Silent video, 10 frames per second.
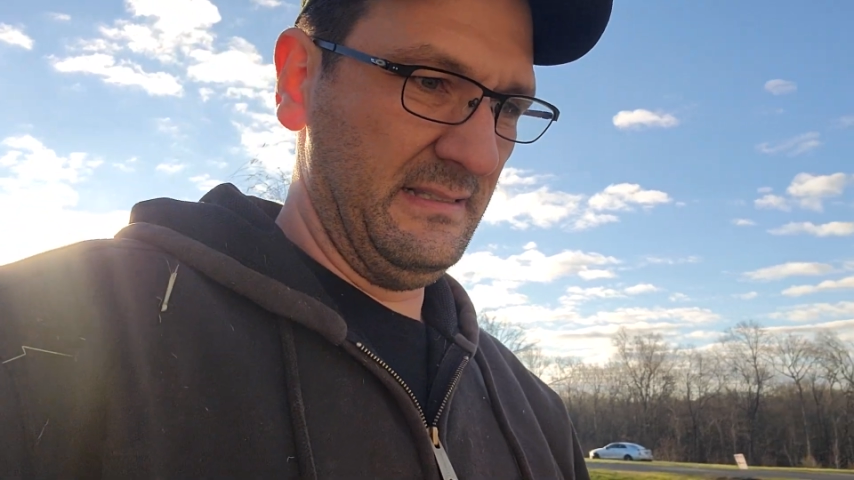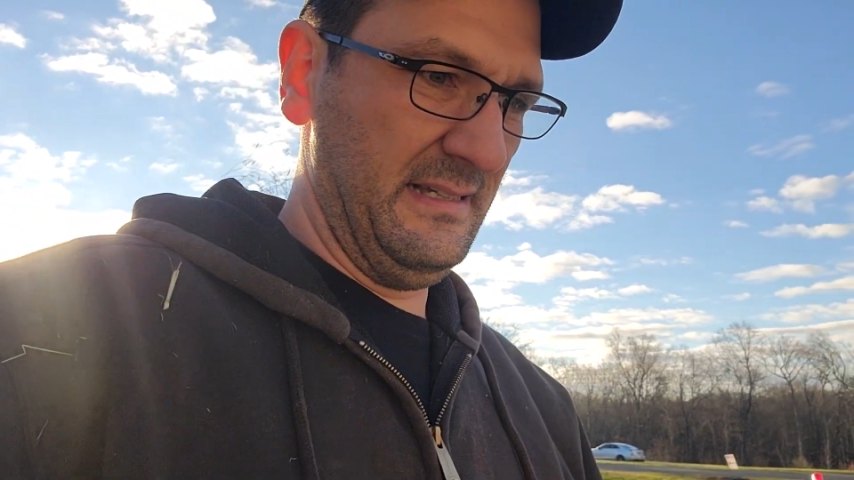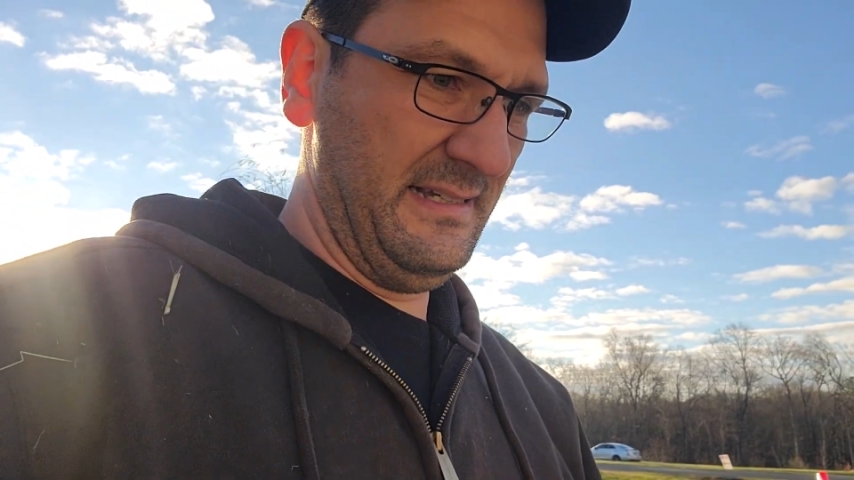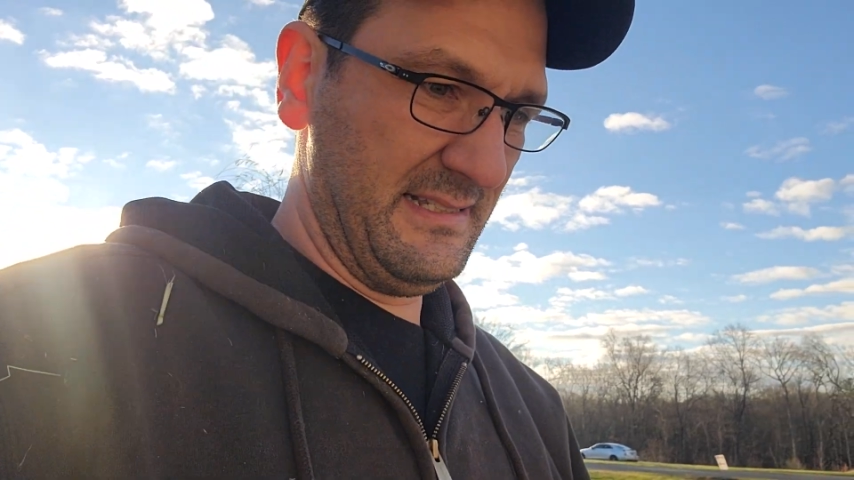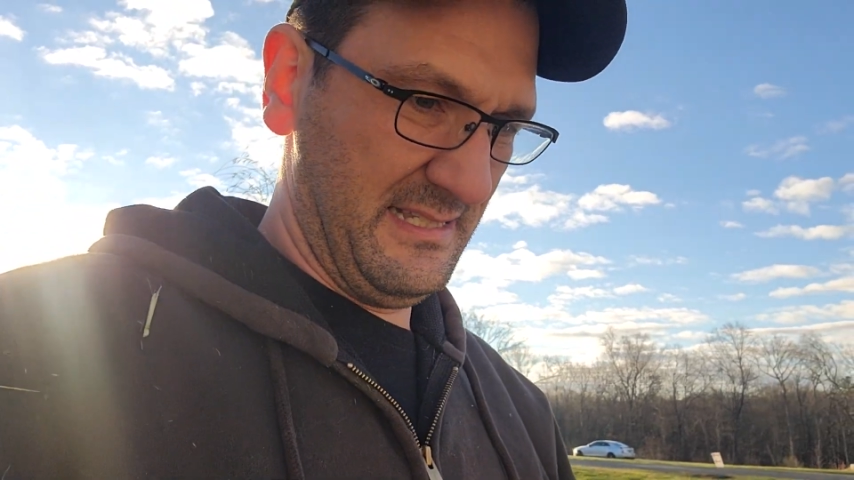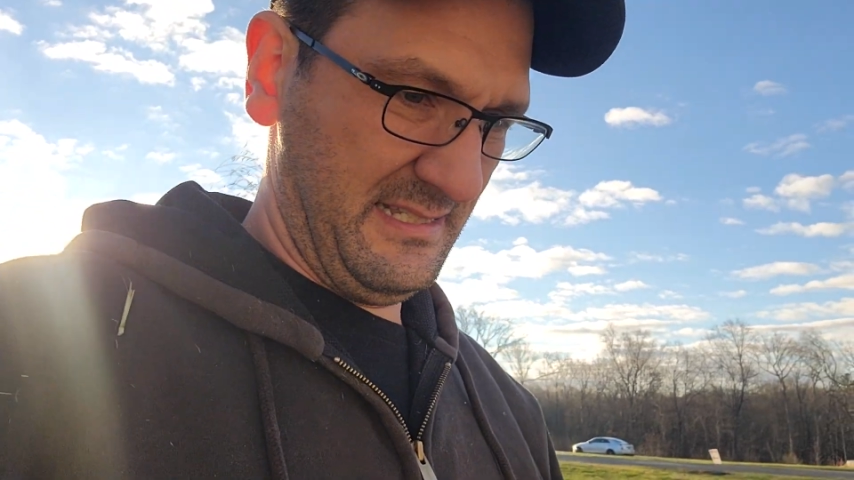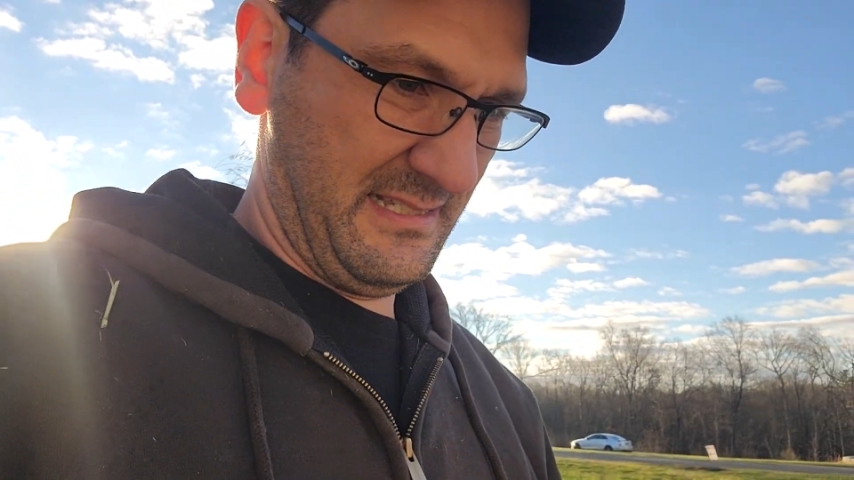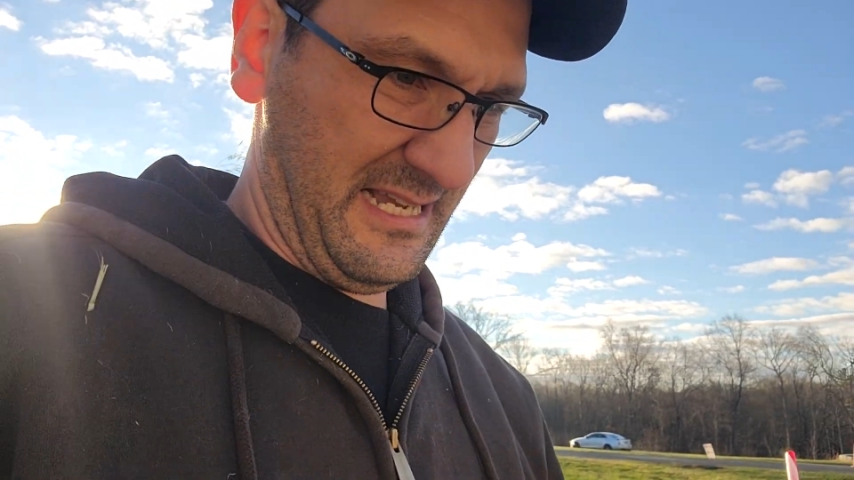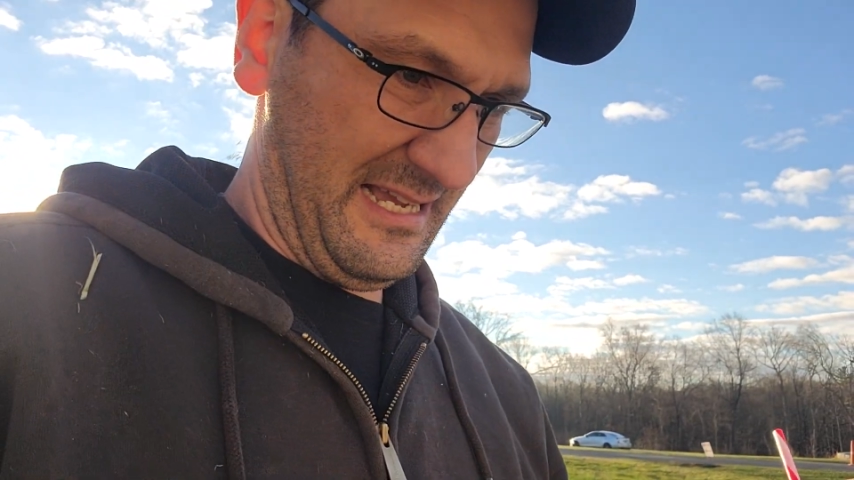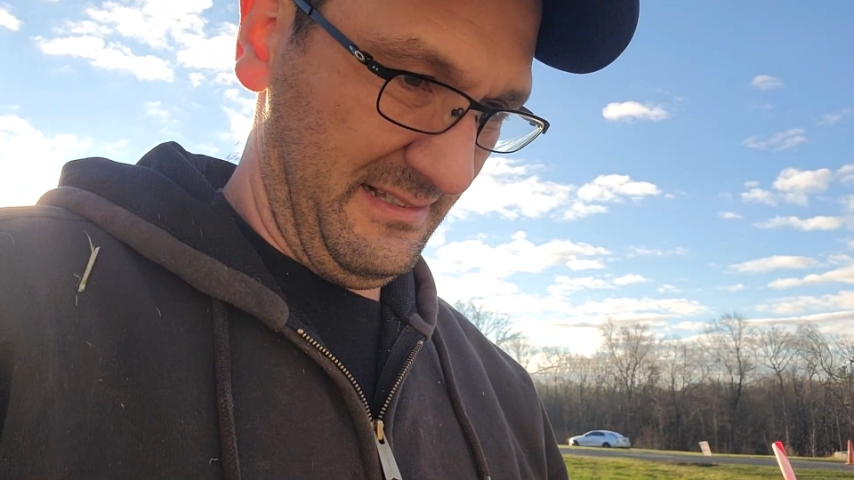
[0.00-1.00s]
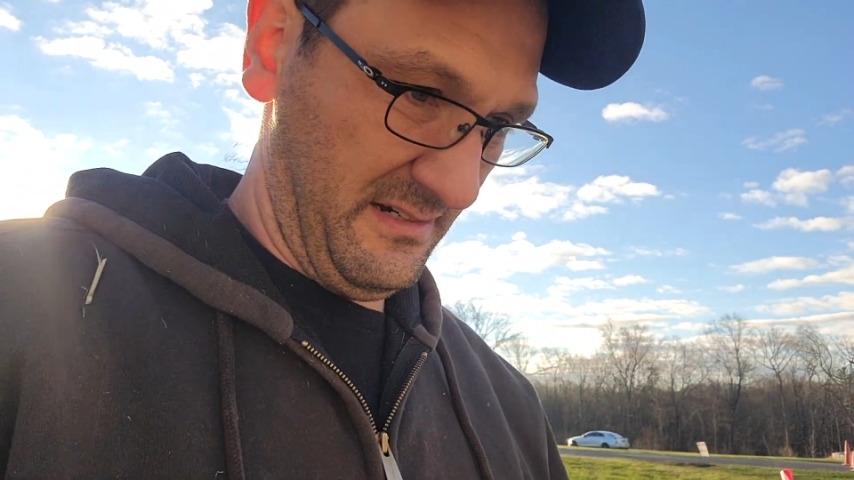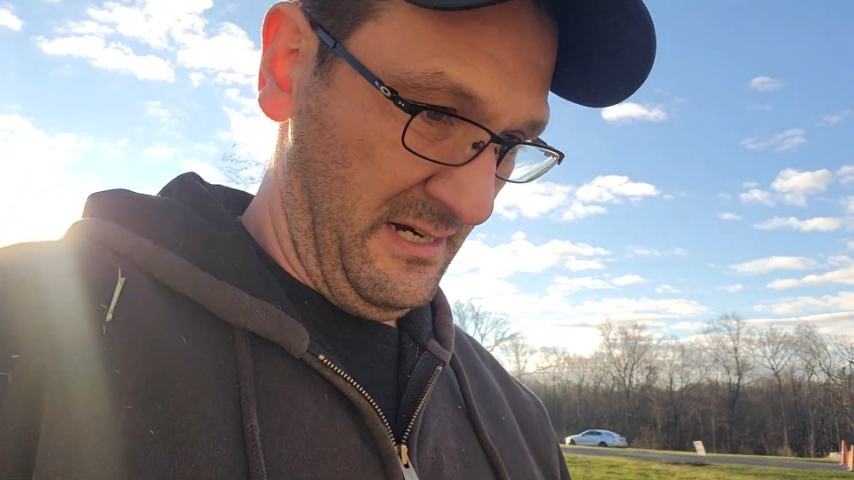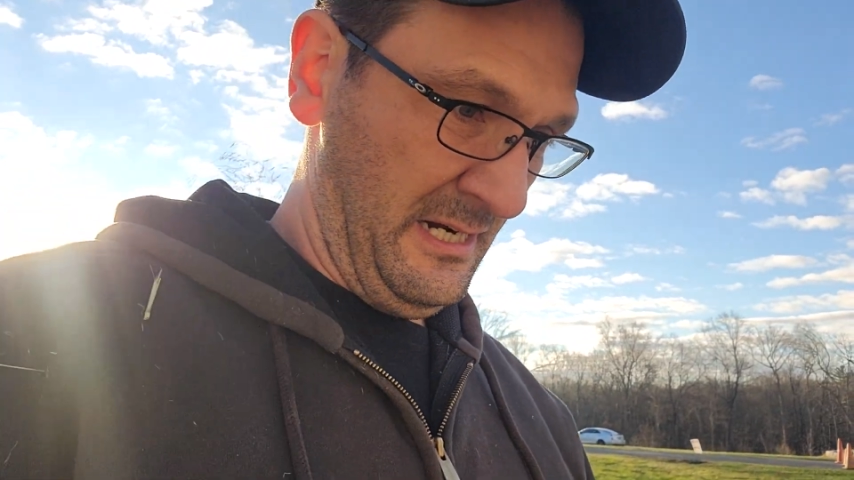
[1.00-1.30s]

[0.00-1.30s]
Liz, Tyler,